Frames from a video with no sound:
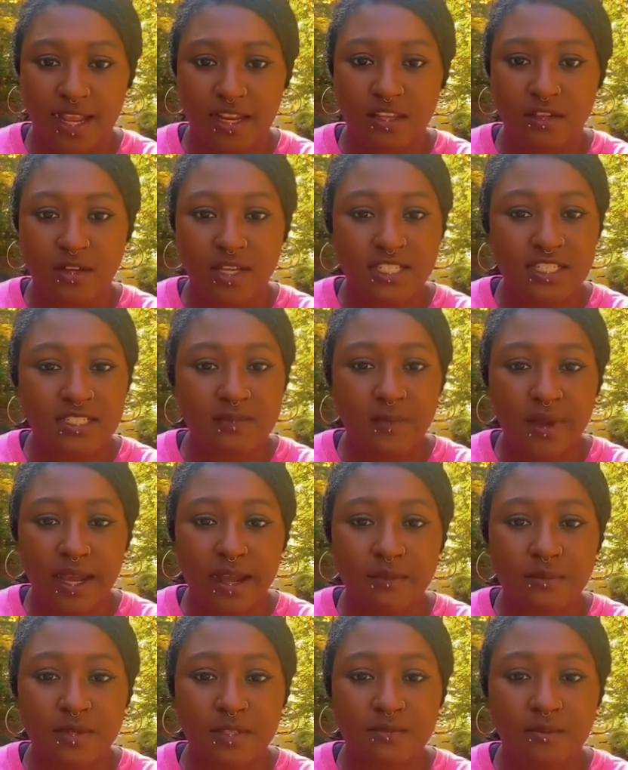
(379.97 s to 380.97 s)
You can just pick up
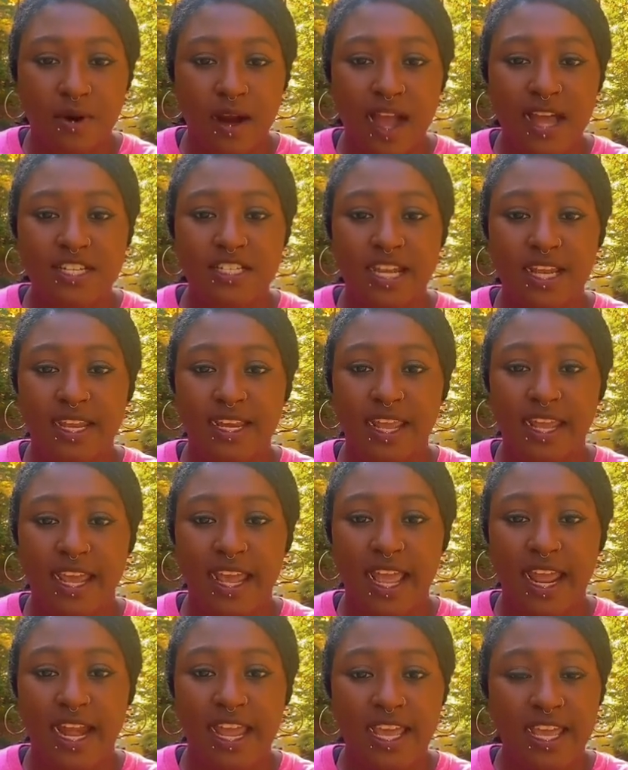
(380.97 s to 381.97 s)
this project,
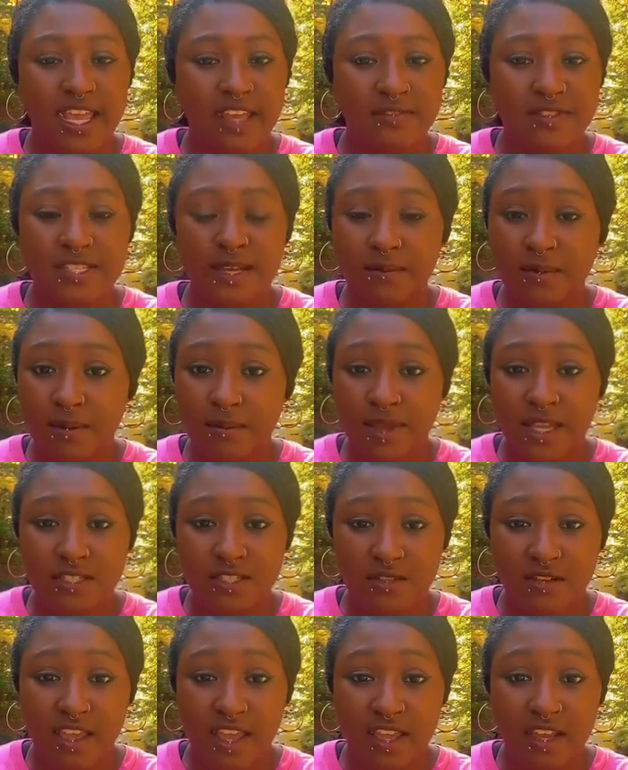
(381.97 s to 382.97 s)
and if something made you
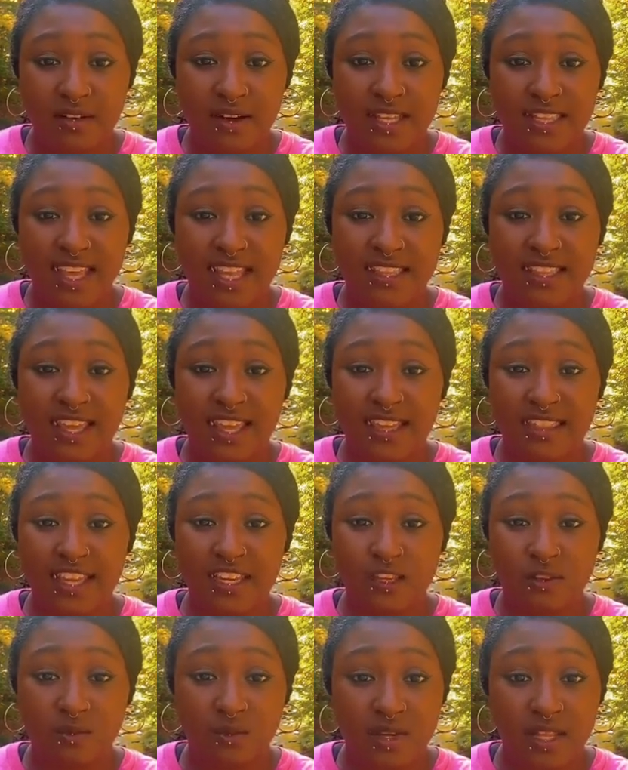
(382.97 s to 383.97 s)
angry that day that
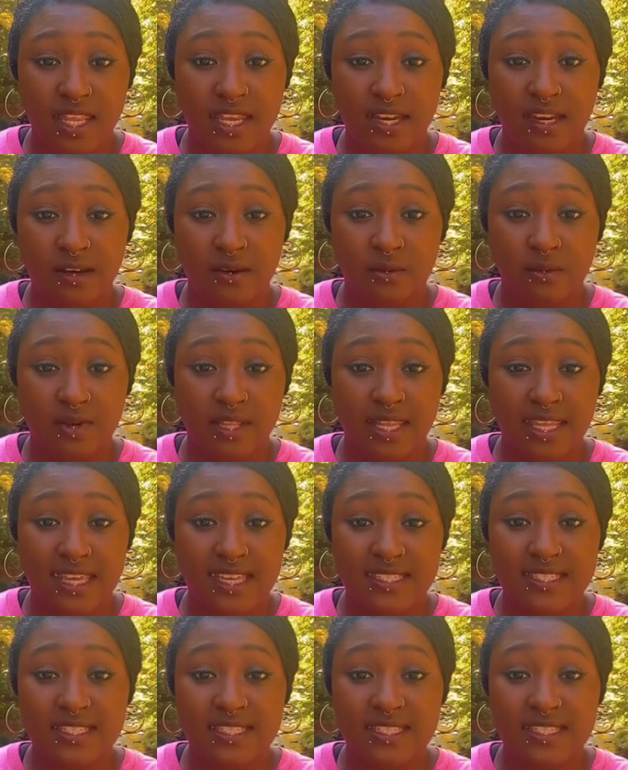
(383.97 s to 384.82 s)
you really need to release,